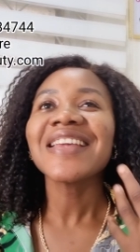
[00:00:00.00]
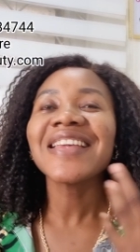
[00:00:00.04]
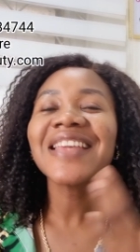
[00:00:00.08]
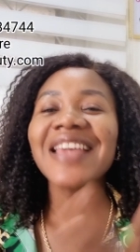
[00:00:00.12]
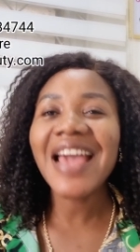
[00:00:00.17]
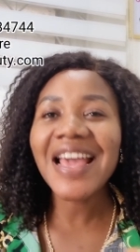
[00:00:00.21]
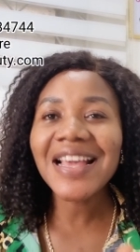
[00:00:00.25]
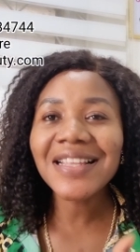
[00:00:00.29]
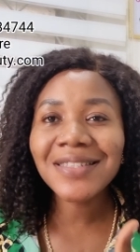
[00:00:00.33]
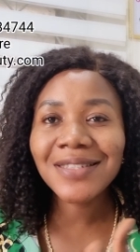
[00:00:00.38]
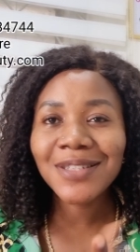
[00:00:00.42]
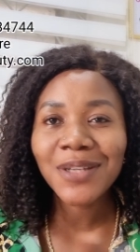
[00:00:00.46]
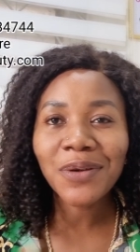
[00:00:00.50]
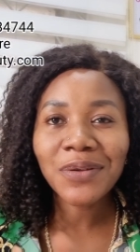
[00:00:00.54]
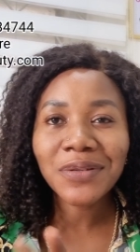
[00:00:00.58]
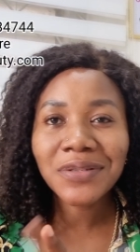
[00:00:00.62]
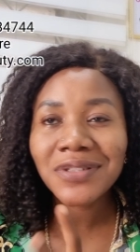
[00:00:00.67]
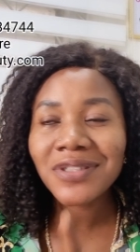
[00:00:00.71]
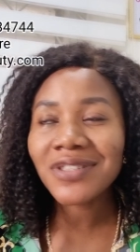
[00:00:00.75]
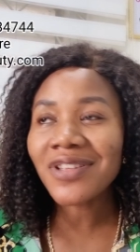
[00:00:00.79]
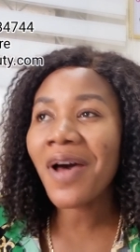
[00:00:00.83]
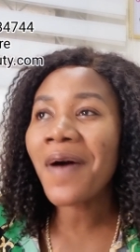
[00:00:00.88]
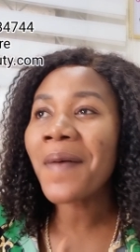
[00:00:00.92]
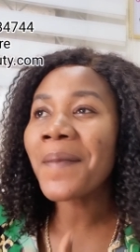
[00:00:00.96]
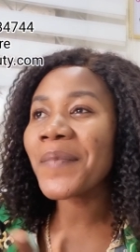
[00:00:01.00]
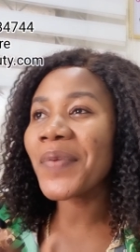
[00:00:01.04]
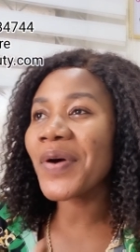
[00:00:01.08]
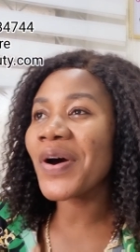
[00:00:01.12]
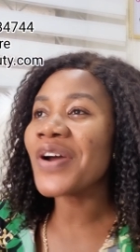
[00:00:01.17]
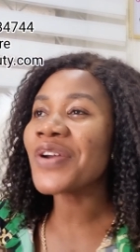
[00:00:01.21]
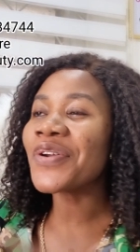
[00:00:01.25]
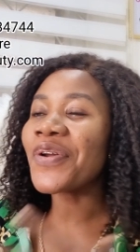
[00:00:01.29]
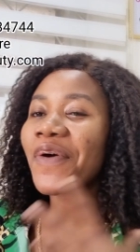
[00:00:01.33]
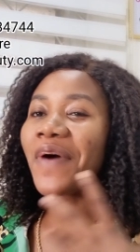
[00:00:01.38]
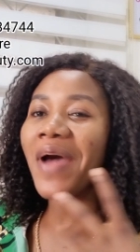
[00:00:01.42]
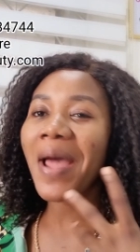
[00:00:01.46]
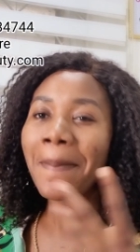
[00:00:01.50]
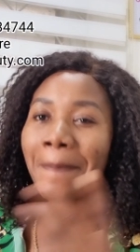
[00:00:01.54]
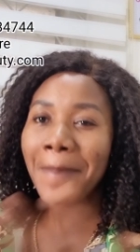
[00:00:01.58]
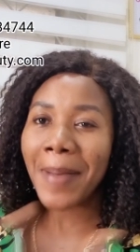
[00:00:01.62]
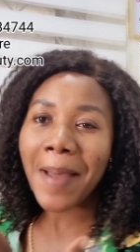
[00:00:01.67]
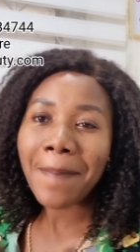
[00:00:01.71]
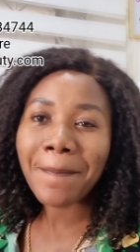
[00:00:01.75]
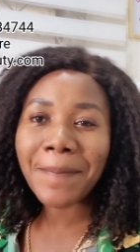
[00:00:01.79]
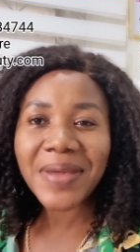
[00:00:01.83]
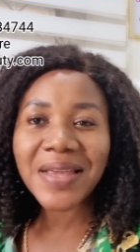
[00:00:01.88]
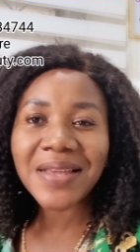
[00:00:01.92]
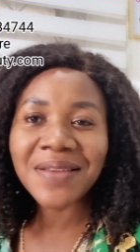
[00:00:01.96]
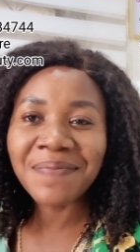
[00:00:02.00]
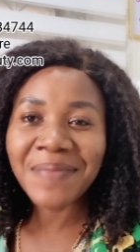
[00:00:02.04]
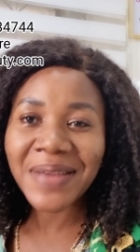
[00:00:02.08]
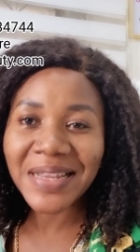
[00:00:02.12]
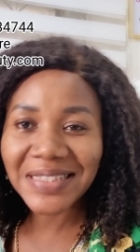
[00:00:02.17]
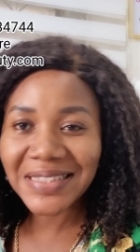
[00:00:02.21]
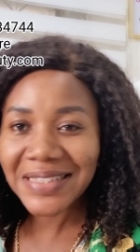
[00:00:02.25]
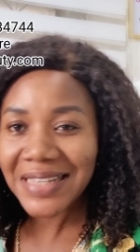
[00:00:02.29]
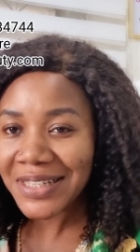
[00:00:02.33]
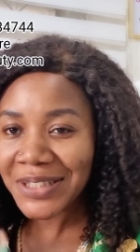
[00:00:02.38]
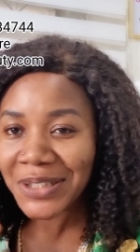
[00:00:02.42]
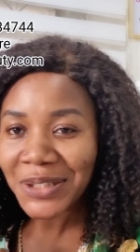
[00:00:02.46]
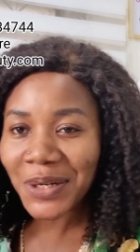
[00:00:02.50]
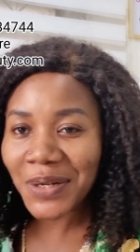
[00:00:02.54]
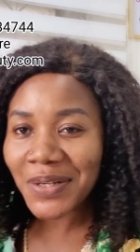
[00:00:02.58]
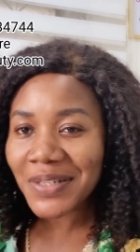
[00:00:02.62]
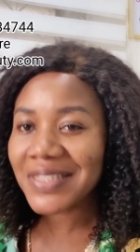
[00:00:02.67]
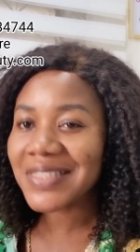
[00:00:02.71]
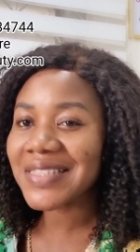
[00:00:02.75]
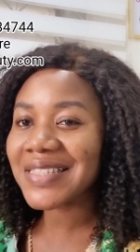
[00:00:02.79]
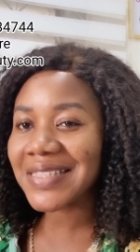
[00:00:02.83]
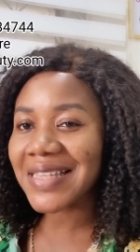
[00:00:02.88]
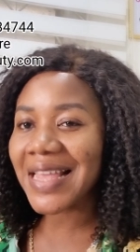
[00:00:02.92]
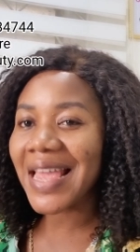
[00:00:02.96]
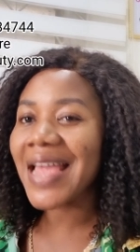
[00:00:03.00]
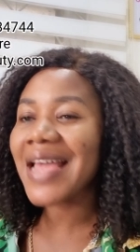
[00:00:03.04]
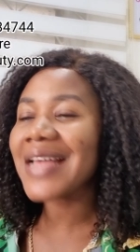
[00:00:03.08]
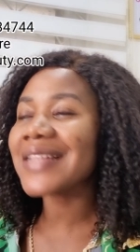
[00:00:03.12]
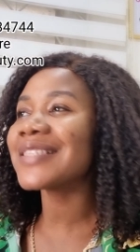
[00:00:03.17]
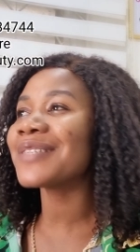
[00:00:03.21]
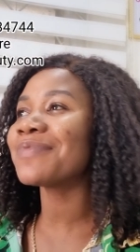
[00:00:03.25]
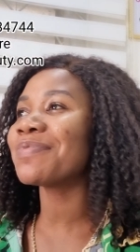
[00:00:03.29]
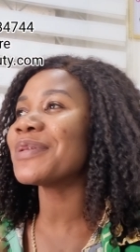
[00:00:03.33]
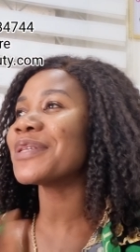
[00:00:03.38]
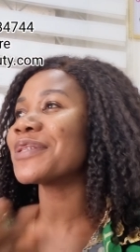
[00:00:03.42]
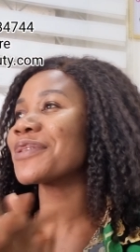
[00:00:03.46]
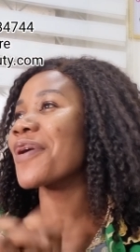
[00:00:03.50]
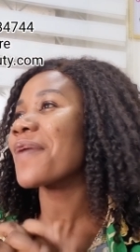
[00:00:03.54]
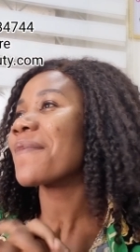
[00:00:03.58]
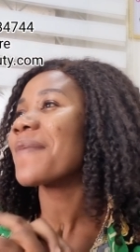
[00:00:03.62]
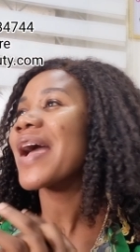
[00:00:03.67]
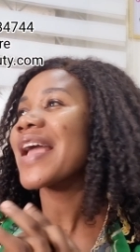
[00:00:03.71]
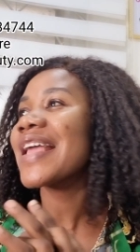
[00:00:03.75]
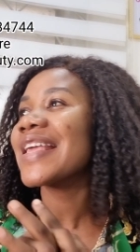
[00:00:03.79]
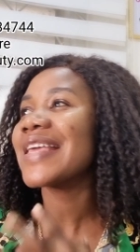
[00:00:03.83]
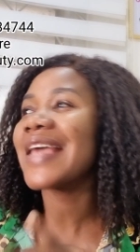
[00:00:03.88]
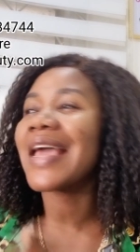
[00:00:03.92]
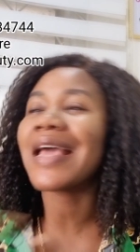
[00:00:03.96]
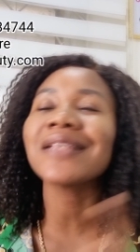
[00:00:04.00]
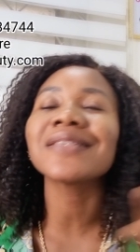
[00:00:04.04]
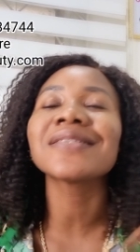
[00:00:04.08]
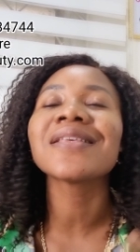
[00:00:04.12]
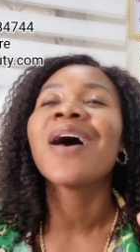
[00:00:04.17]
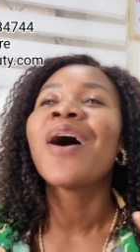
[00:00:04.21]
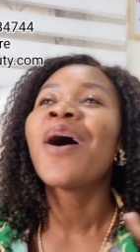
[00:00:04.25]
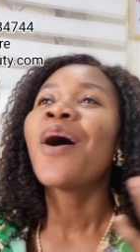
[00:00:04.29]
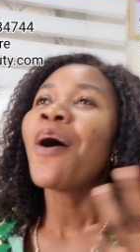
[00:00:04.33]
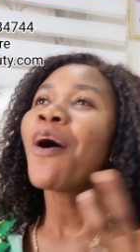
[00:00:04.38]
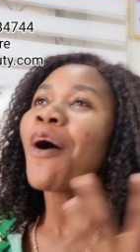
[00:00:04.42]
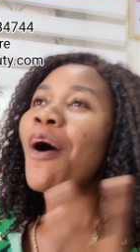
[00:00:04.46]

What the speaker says: get your sunburn or hyperpigmentation set. Please come and get